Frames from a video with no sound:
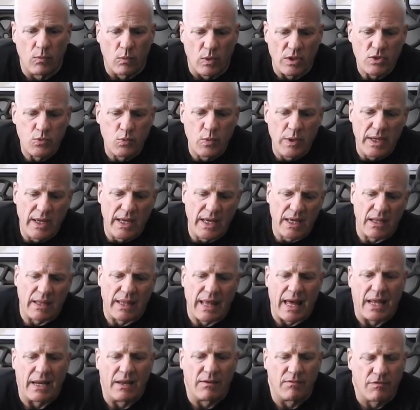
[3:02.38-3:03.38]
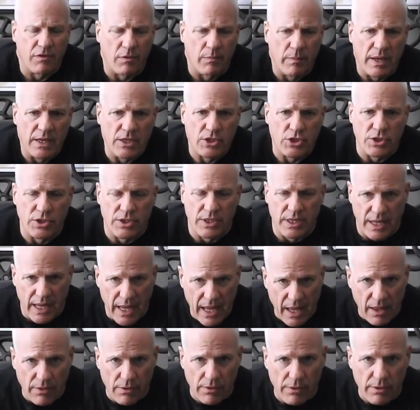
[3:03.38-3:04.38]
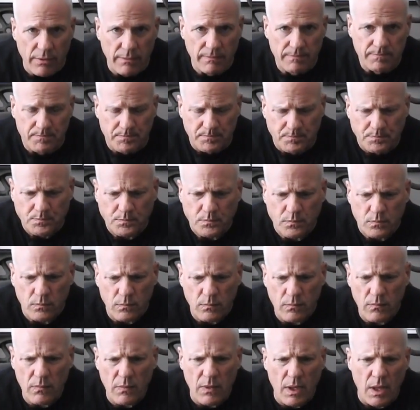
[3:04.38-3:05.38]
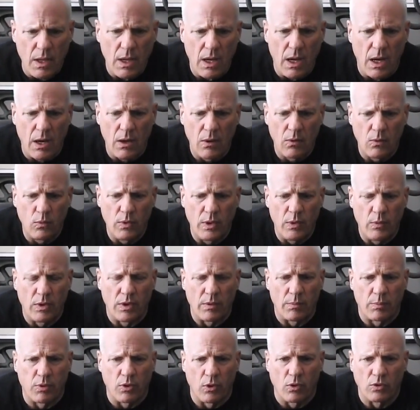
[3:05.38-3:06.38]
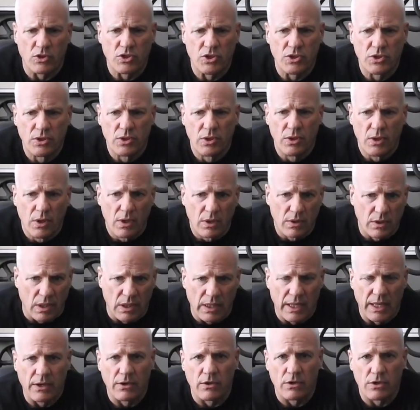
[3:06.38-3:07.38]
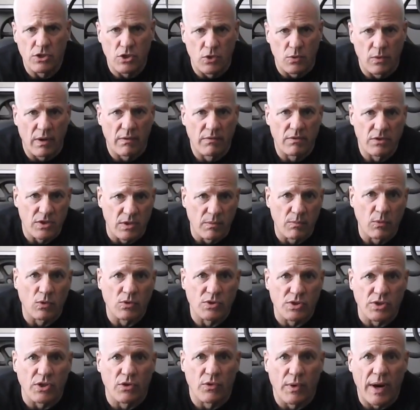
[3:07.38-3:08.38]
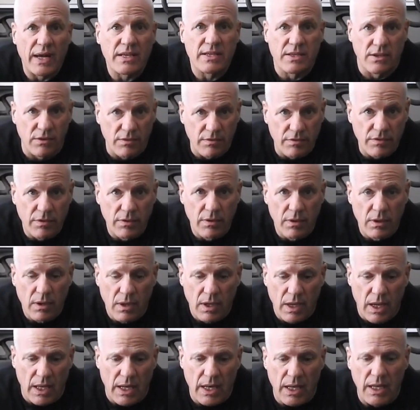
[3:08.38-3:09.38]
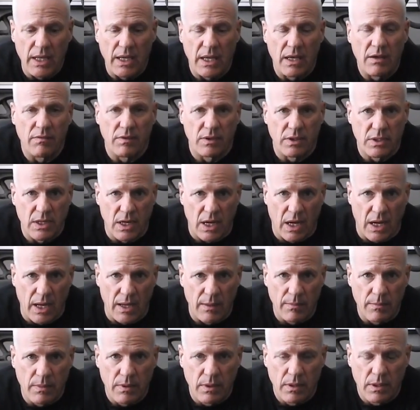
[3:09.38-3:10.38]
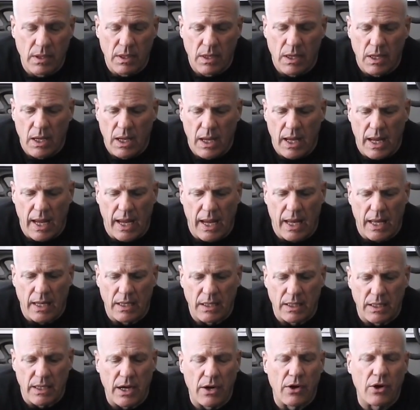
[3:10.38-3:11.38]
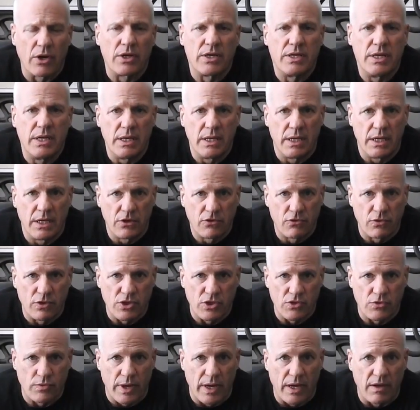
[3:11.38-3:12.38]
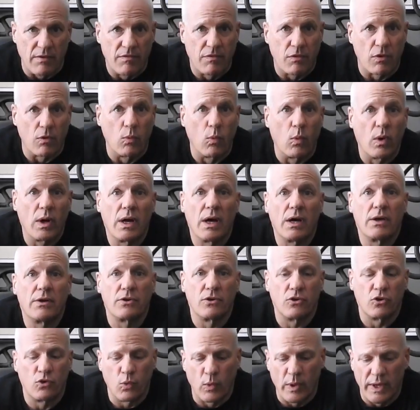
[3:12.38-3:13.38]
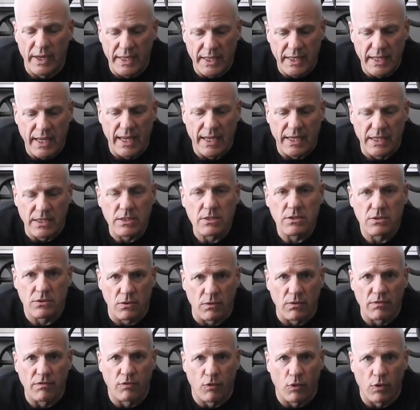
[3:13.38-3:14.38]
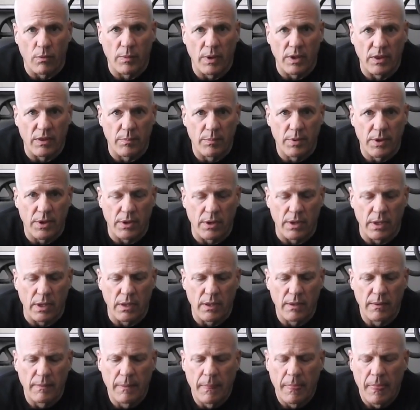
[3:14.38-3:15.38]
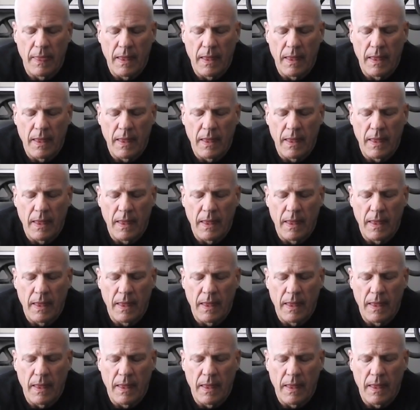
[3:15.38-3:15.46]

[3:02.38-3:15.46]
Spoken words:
once we get that information together, we would approach the lenders, whoever's the most aggressive at any given time, and guarantee an interest rate for 120 days, so a 4-month period.